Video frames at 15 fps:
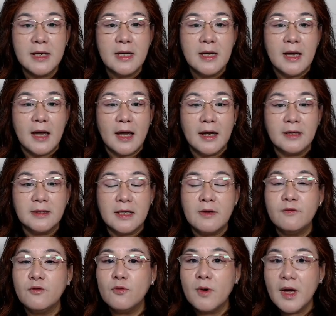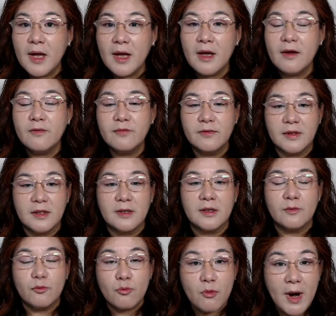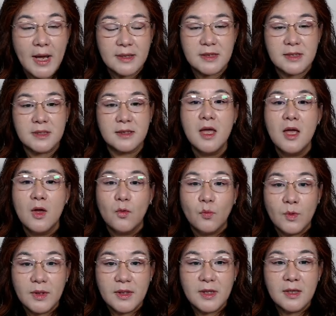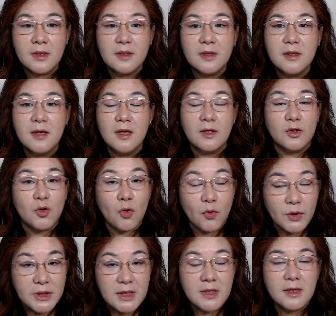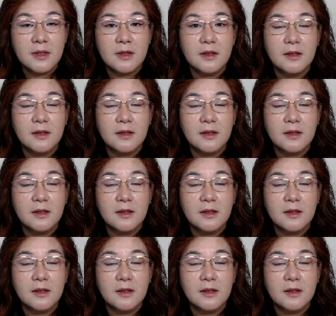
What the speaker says: And if you have the rat within your year,